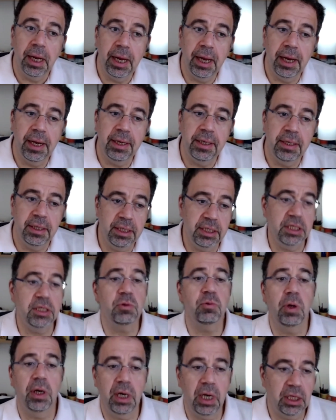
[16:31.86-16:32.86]
And this is
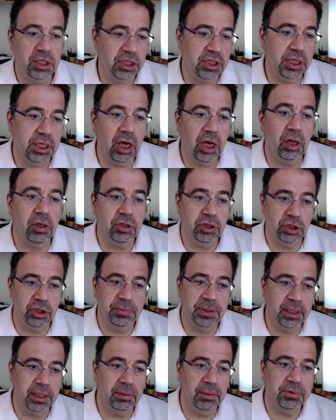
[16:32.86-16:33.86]
where actually culture
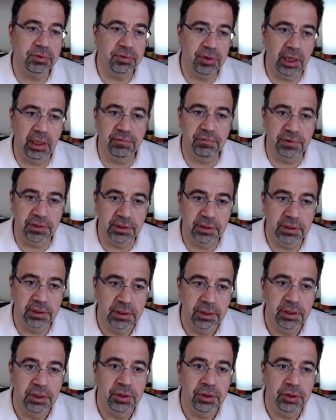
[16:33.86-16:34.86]
becomes relevant.
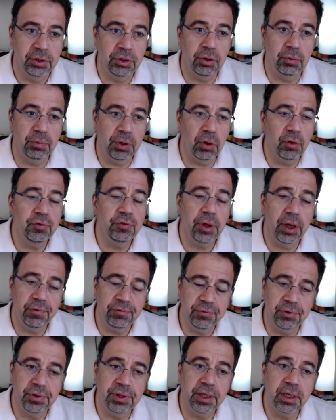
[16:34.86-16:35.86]
You know, we also have
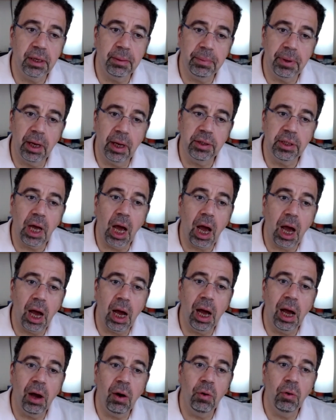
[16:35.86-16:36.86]
to think about
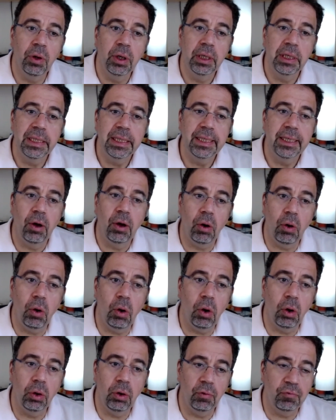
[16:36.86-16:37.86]
how
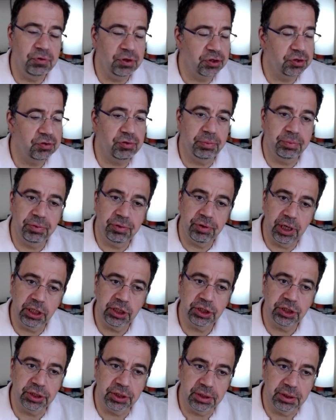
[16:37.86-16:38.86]
all of this
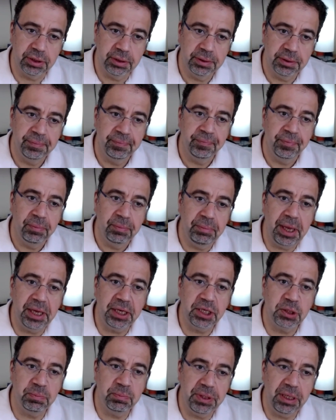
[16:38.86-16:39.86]
repression
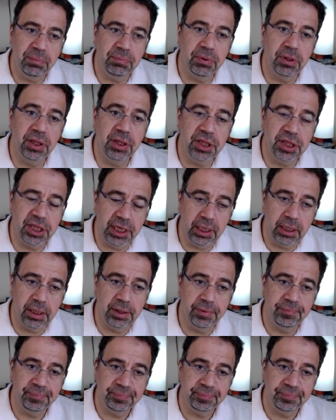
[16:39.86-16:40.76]
makes people think